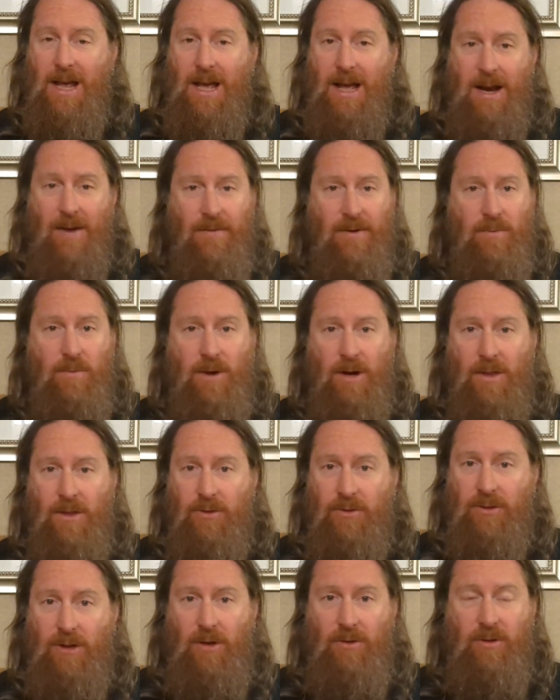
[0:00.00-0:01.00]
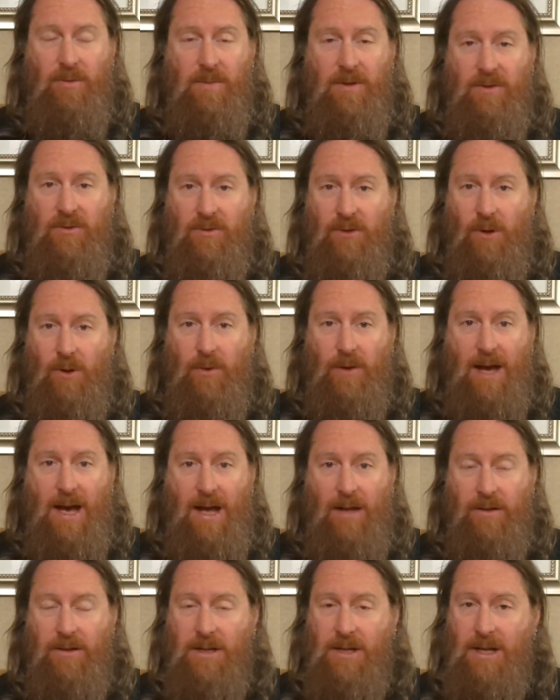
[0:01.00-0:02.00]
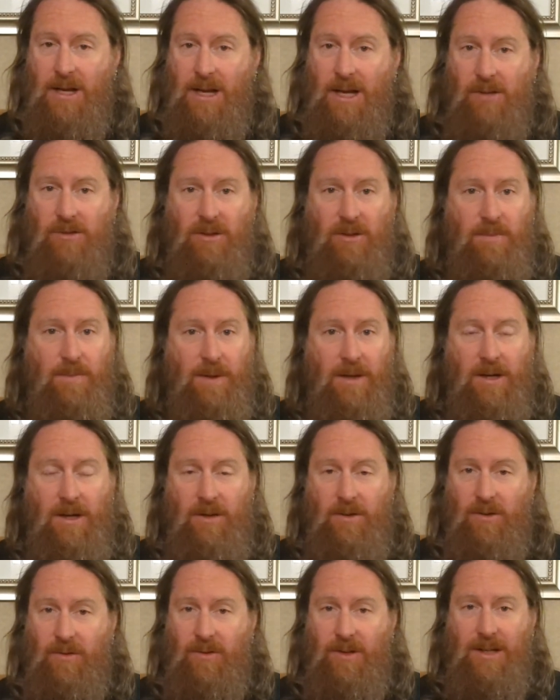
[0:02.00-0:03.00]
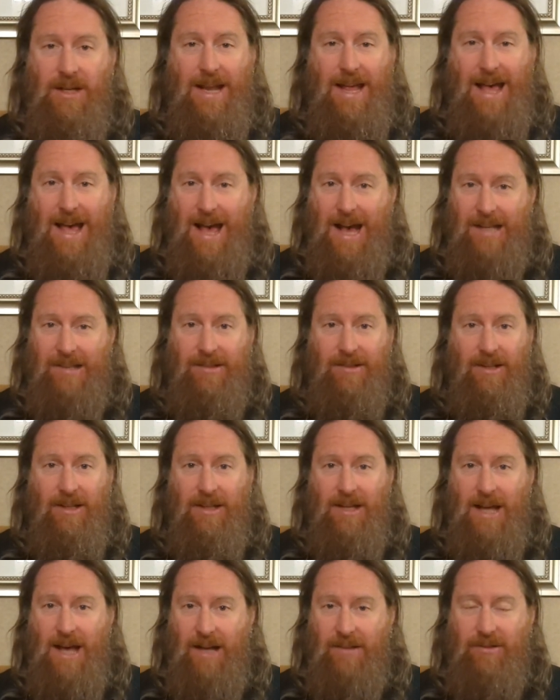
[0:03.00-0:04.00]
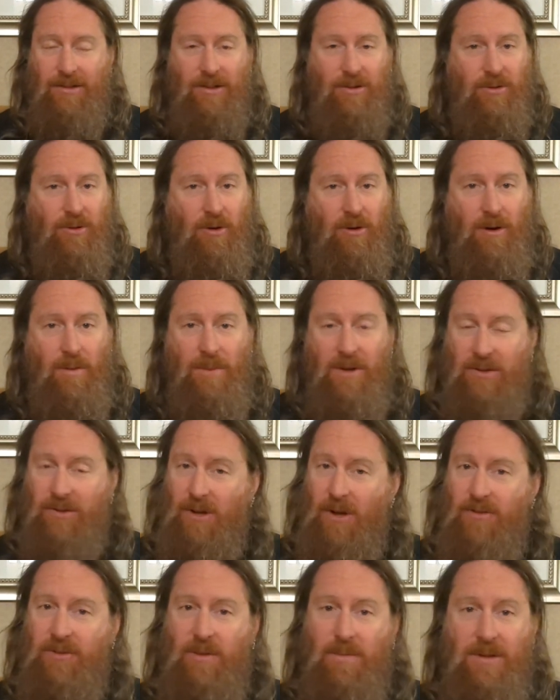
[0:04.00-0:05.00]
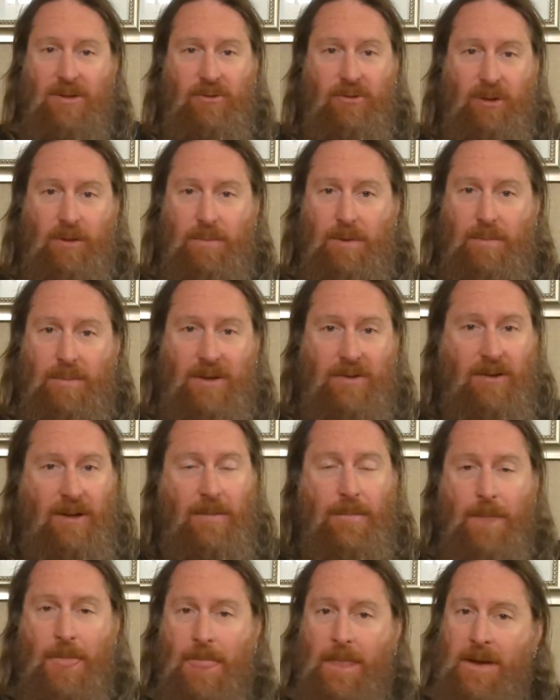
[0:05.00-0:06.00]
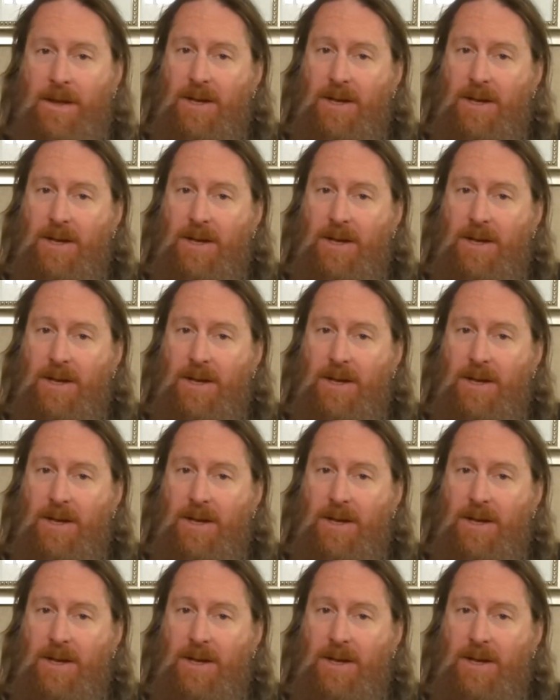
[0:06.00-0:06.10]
Every one of the shows has been sold out. It's just been an excellent tour, but it's also been super busy.